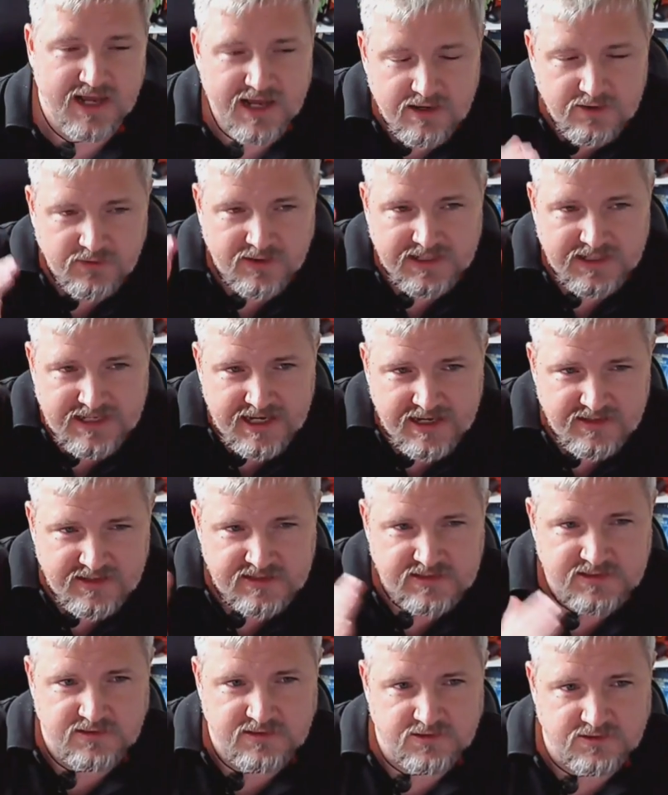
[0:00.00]
How do I get
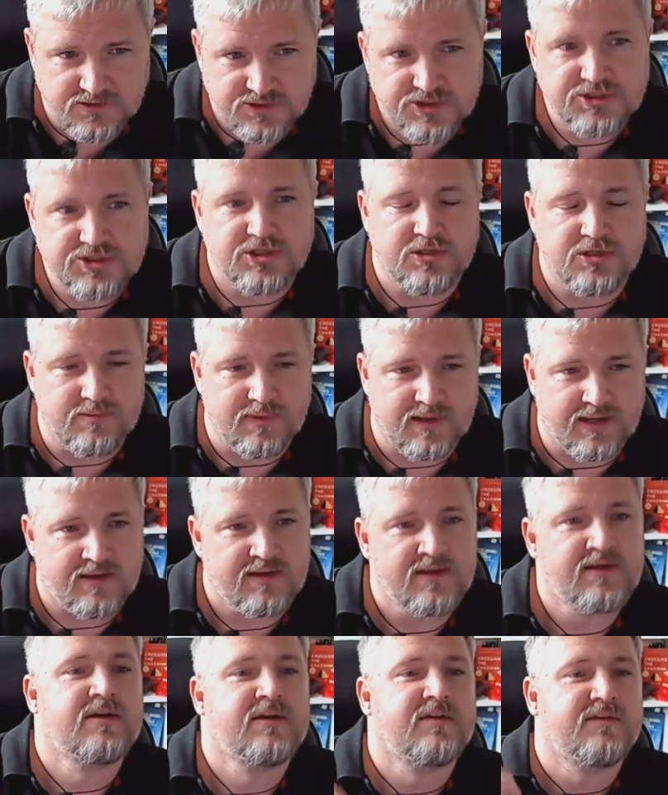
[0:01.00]
this and consume it
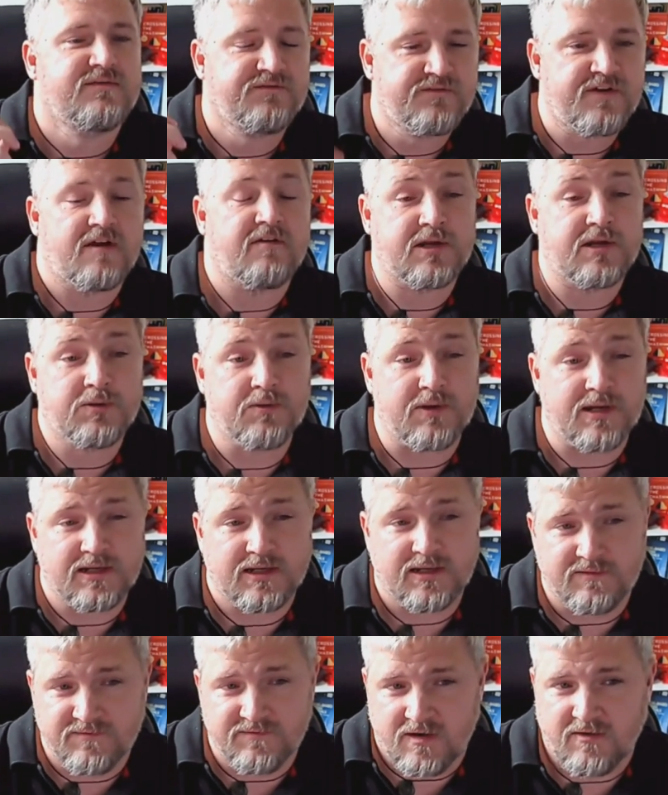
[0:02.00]
very
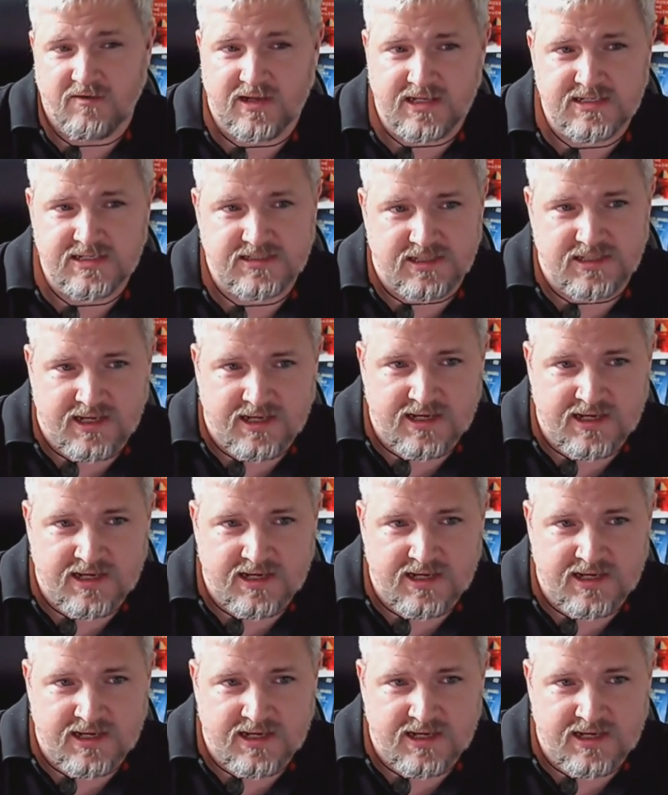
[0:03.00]
quickly and very easily?